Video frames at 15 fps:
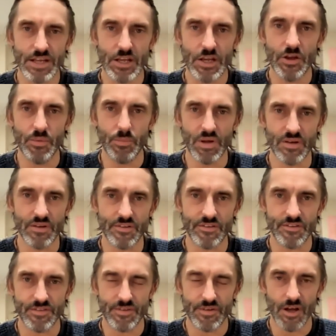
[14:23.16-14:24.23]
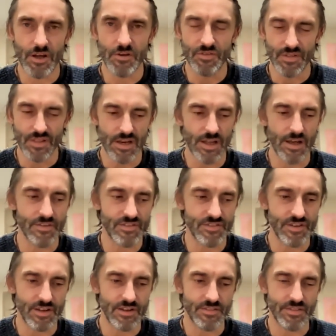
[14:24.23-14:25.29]
humans over the
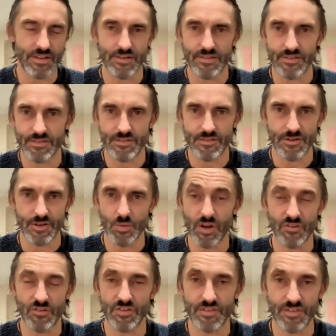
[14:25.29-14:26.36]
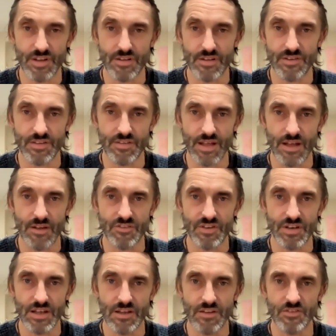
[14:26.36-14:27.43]
last
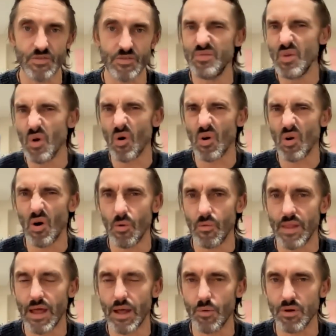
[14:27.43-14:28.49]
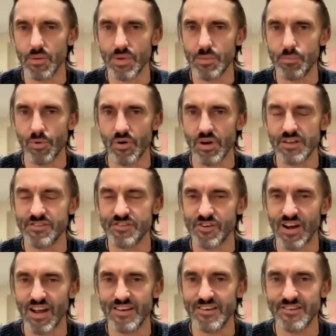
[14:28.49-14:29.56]
260,000 years, to have not gone there would have been pretty
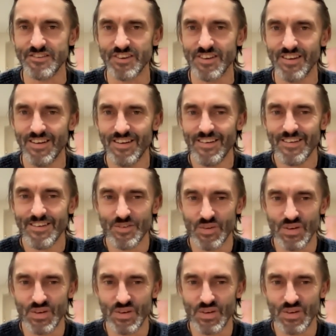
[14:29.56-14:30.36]
strange. To at